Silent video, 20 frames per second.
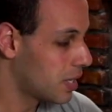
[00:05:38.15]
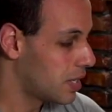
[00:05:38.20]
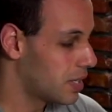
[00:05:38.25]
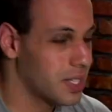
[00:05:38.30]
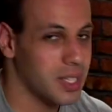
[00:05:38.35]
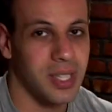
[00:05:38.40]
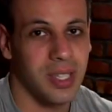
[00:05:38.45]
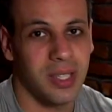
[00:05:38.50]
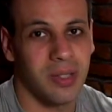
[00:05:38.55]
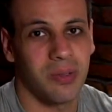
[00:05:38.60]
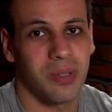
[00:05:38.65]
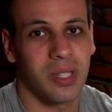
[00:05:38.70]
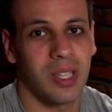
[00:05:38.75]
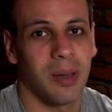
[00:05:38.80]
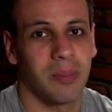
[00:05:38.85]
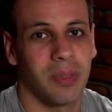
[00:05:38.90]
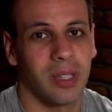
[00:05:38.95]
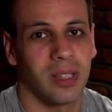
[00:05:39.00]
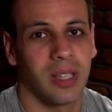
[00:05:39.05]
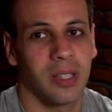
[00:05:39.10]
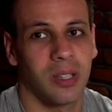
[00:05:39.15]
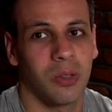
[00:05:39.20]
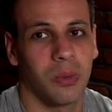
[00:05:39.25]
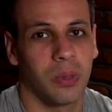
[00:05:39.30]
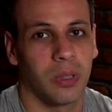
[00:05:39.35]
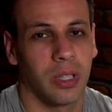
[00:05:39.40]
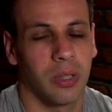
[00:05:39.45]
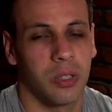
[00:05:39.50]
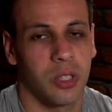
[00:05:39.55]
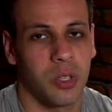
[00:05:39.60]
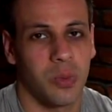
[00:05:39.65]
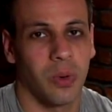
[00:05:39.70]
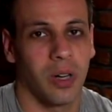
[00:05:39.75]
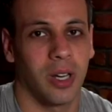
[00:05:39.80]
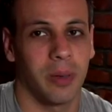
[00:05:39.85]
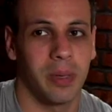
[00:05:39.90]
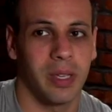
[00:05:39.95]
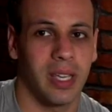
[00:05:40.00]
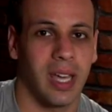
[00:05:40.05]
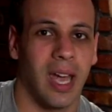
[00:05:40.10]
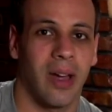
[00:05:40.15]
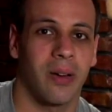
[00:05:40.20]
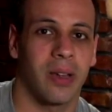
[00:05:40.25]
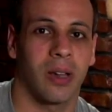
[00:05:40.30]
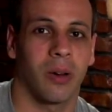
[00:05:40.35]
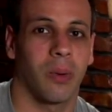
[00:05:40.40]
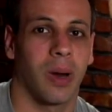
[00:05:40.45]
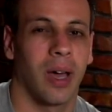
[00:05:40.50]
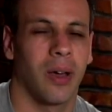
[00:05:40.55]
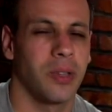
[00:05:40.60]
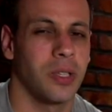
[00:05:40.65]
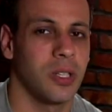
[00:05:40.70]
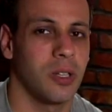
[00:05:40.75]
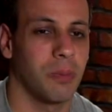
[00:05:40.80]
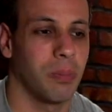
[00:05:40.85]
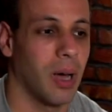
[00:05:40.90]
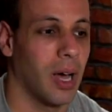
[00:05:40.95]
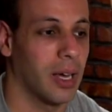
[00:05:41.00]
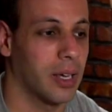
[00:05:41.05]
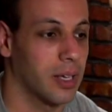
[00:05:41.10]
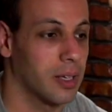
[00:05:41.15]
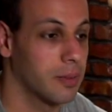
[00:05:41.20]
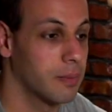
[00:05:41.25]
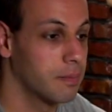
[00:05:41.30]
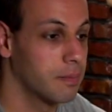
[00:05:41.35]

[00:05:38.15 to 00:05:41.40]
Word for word: This isn't something that you really just want to be carrying around in your pocket.